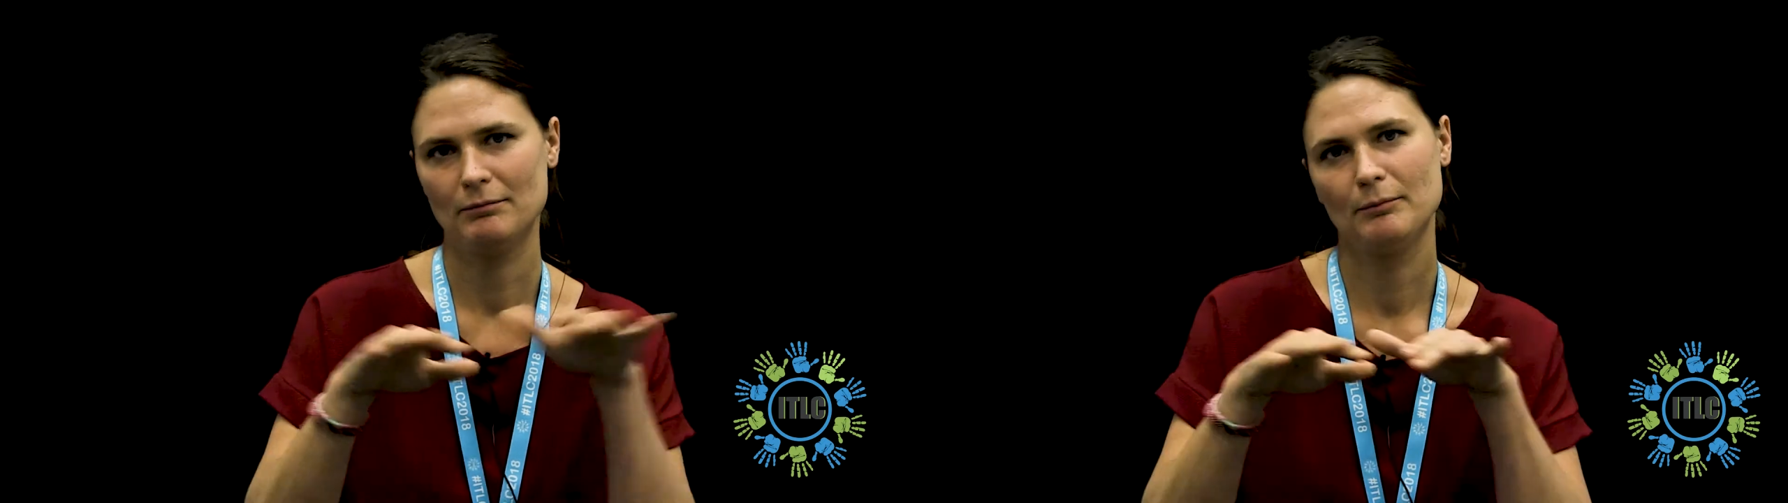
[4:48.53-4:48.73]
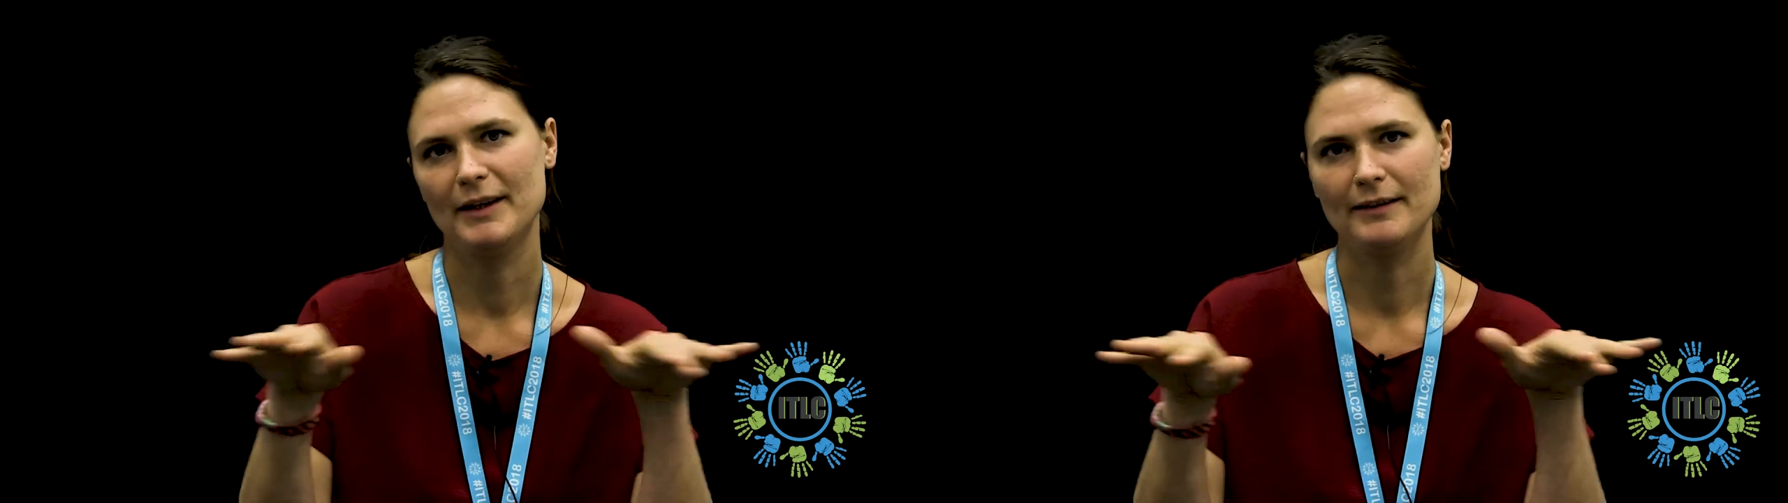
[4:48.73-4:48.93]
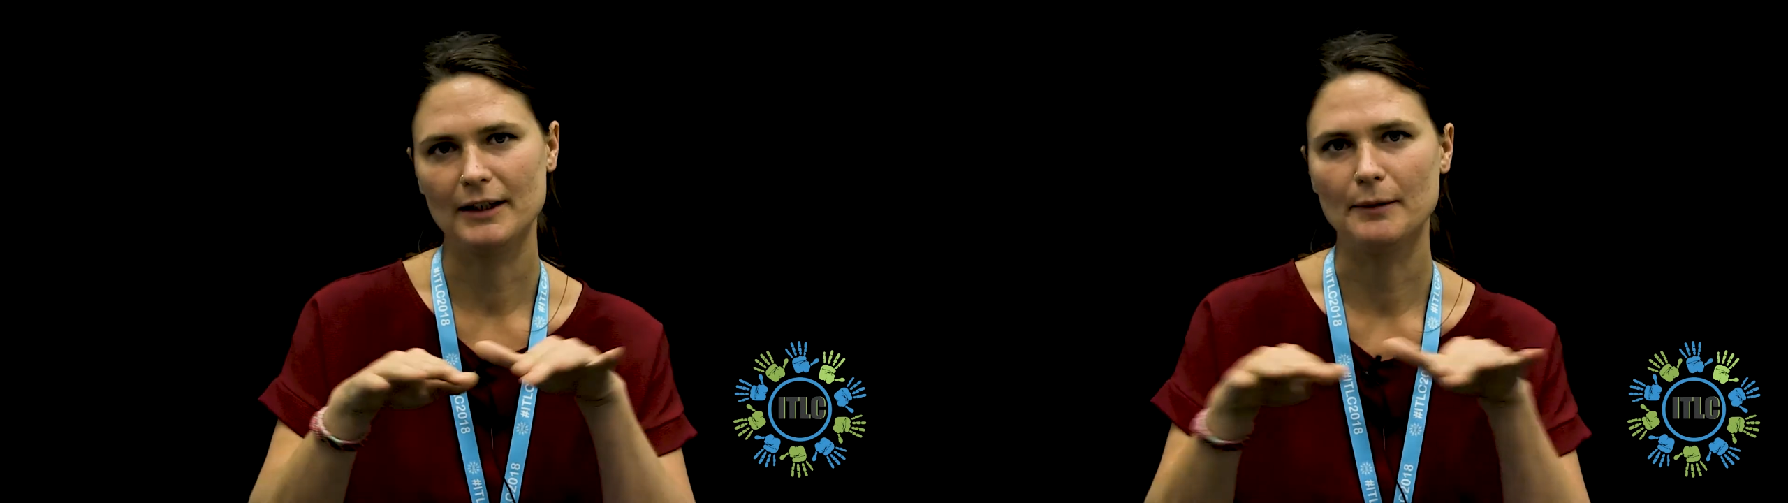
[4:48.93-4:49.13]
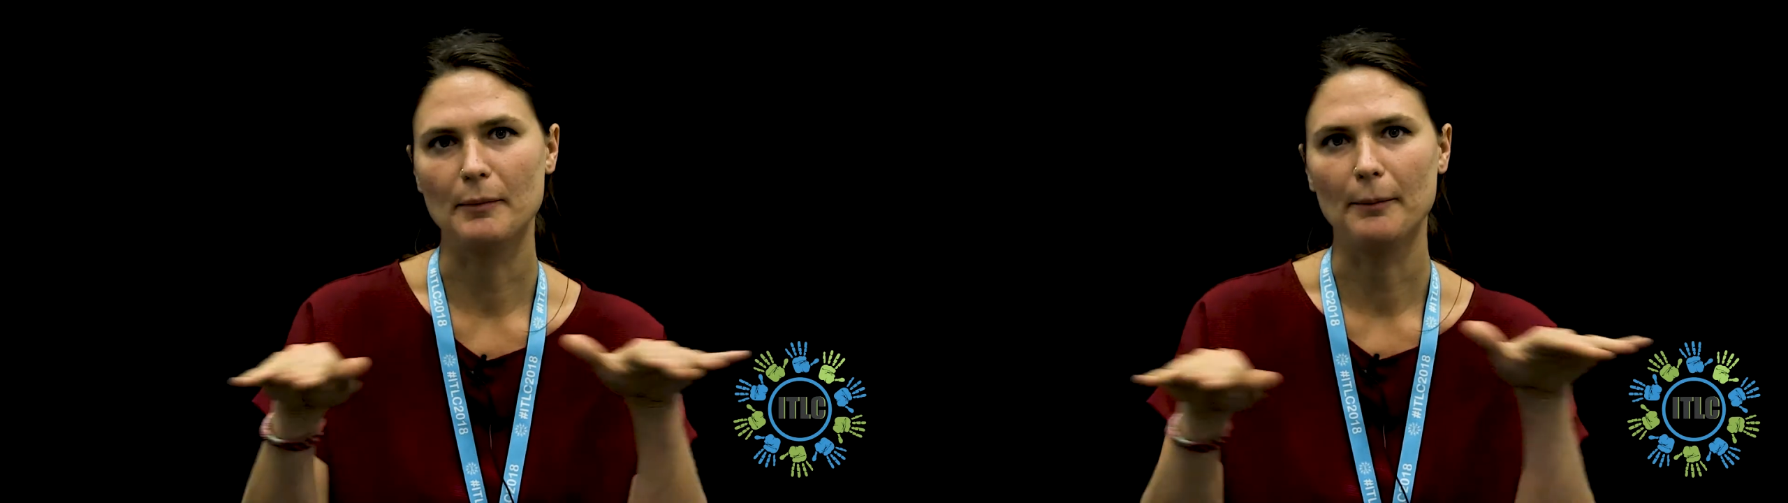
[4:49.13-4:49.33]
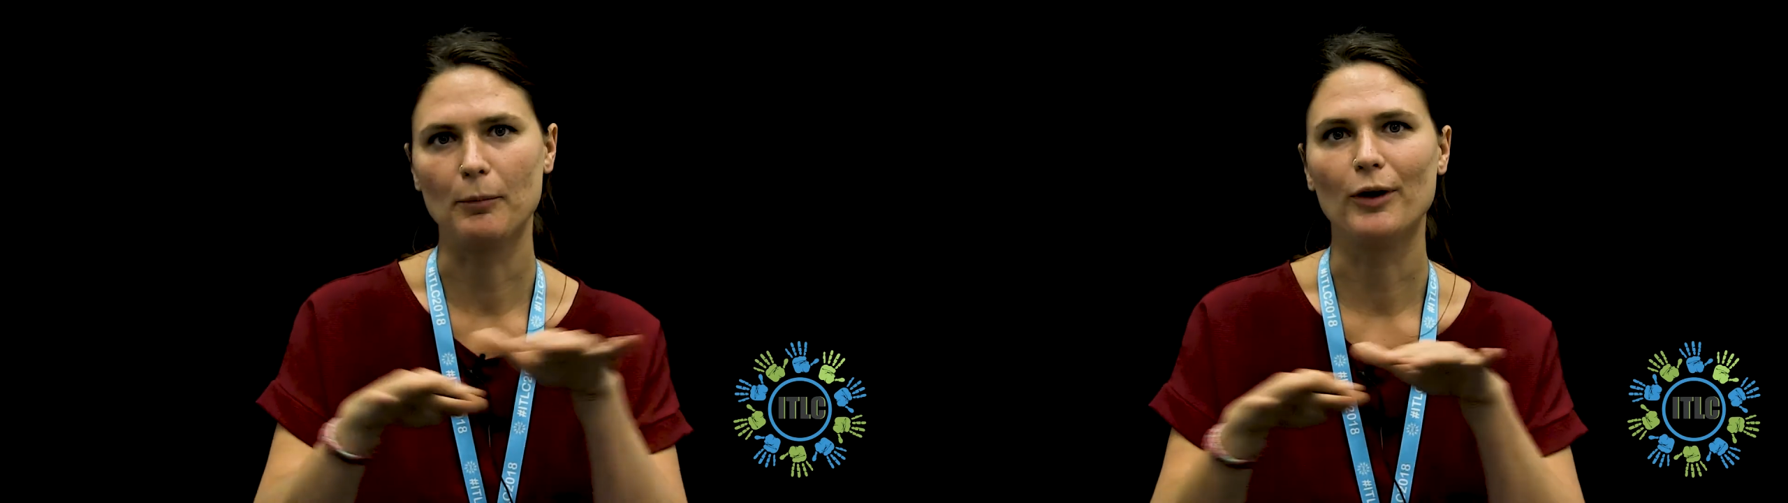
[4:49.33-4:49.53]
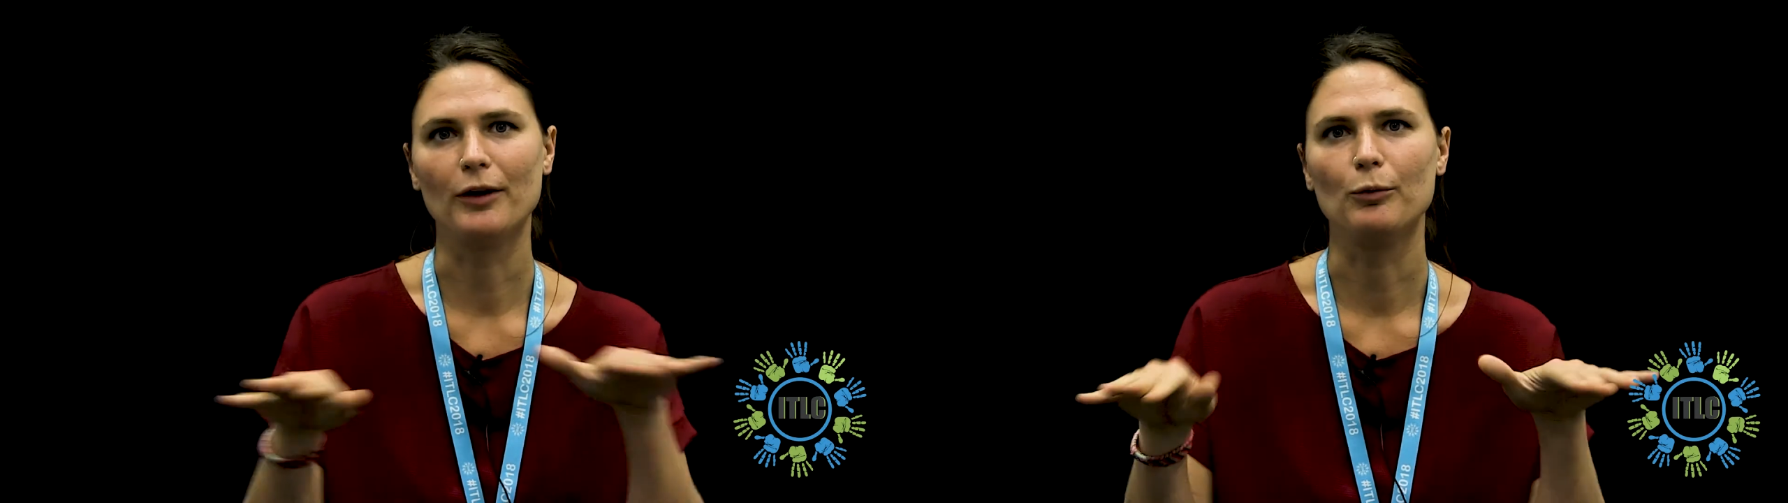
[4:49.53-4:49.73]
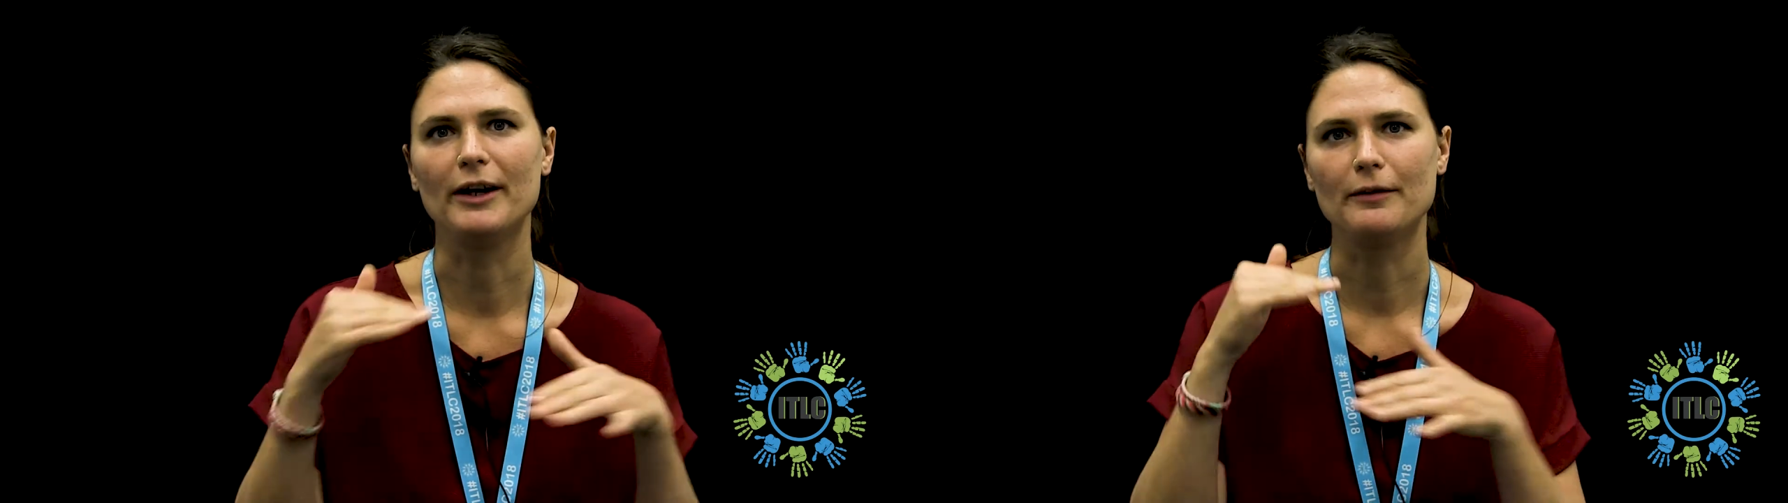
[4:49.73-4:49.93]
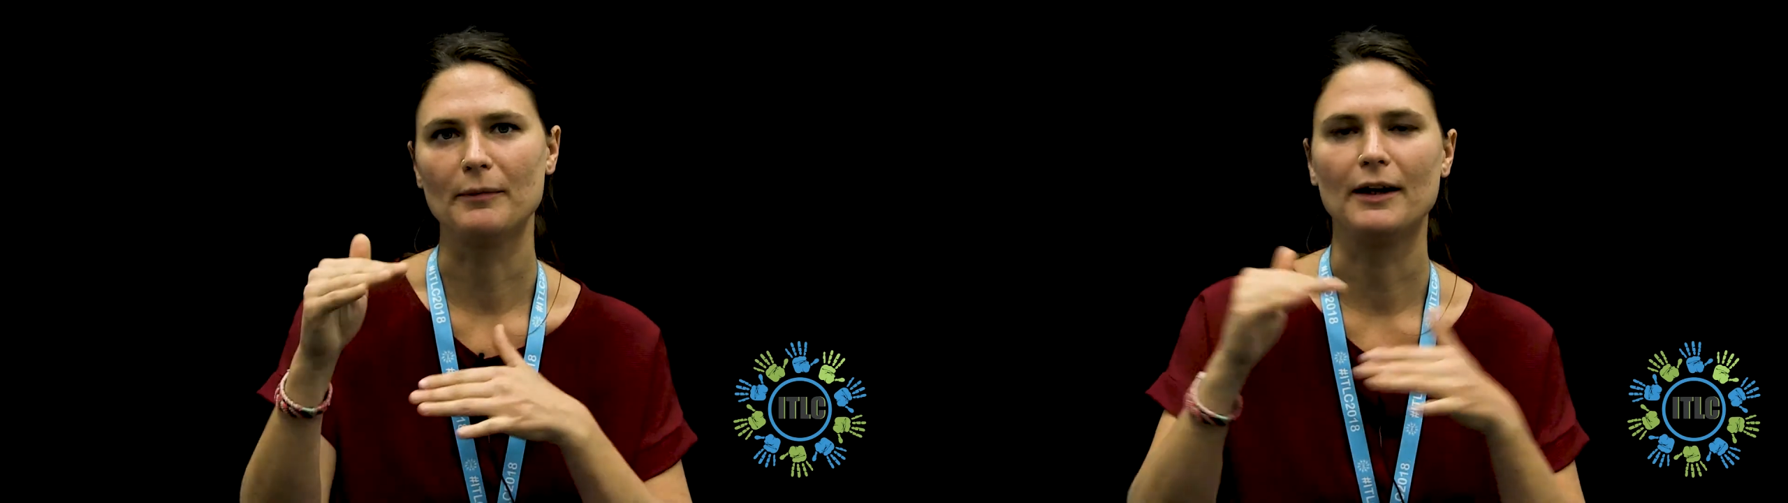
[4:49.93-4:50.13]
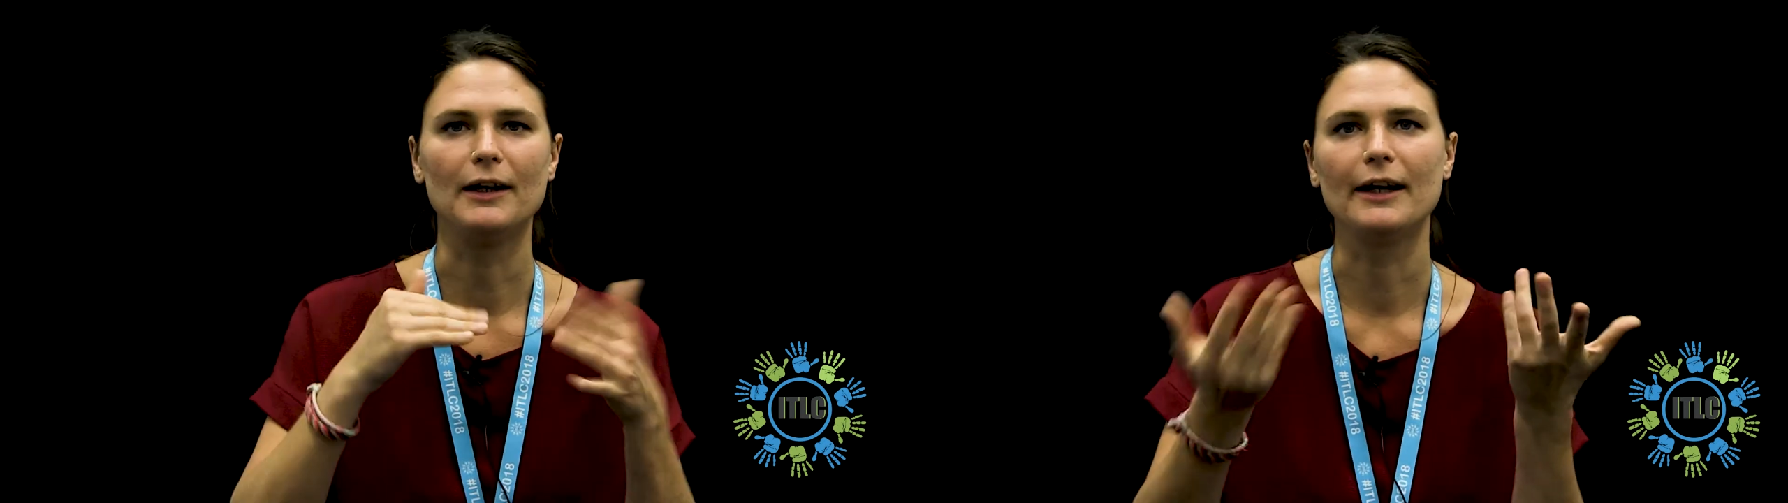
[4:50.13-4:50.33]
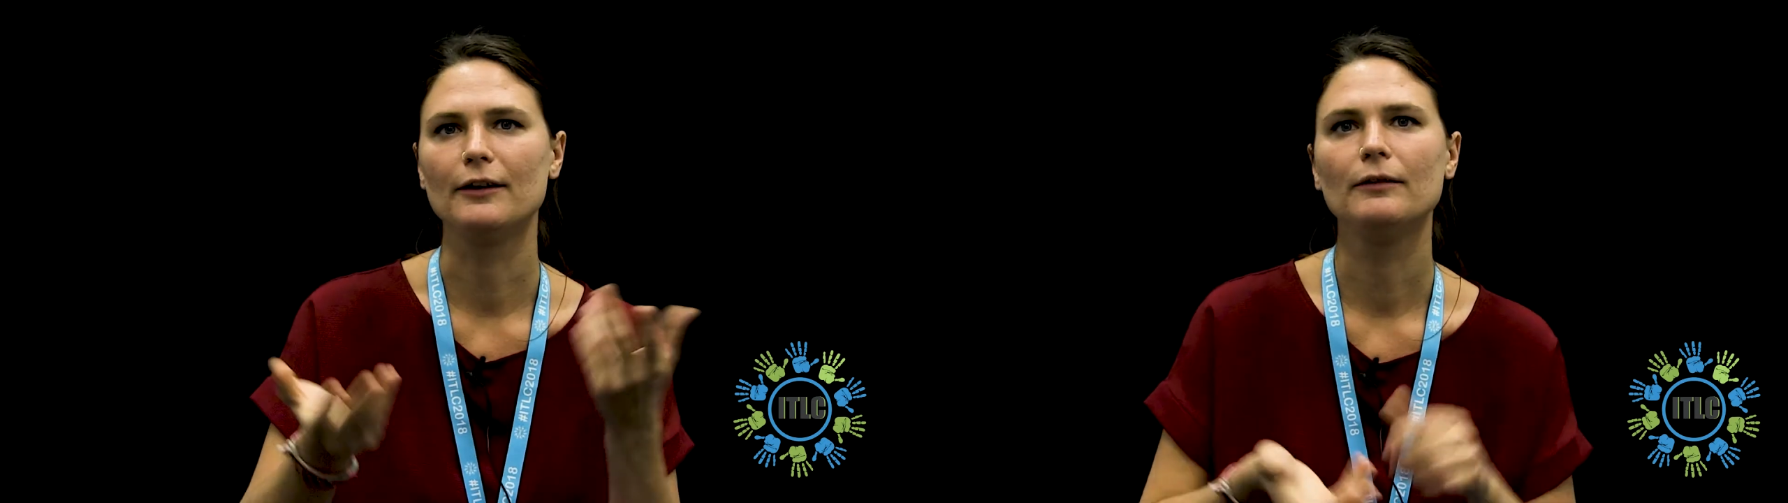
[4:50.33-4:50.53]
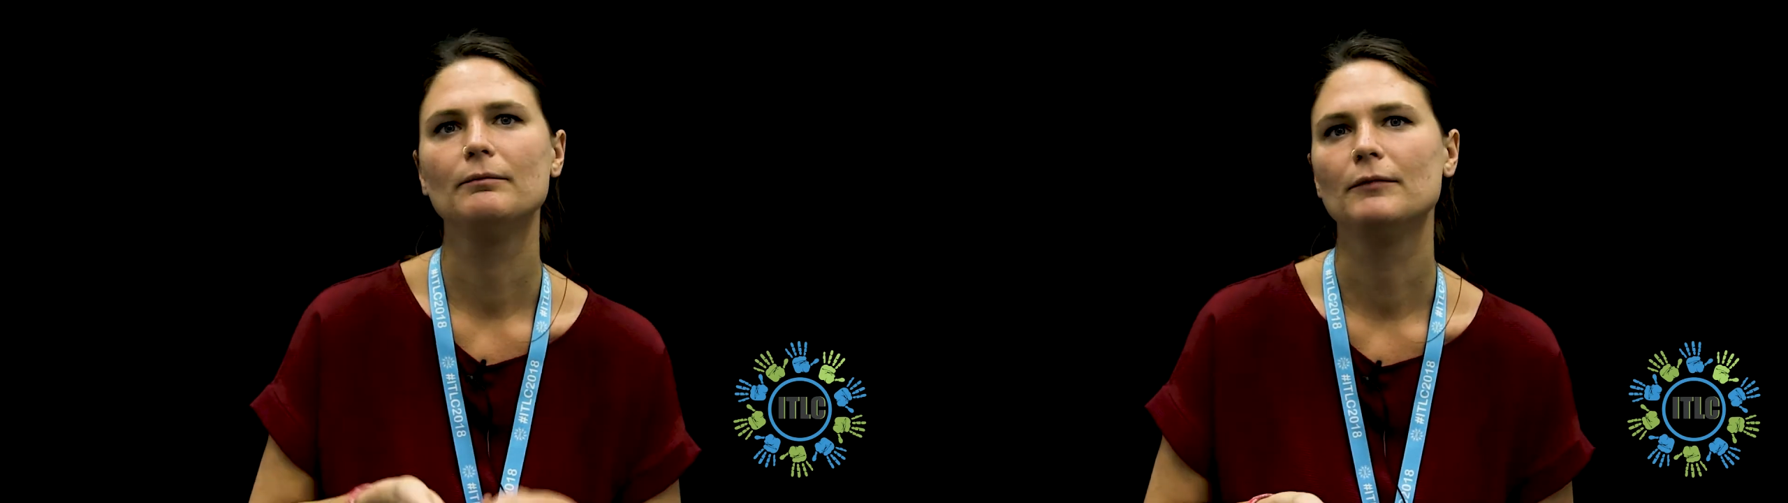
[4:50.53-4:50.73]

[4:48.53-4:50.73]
basically my border, where's my like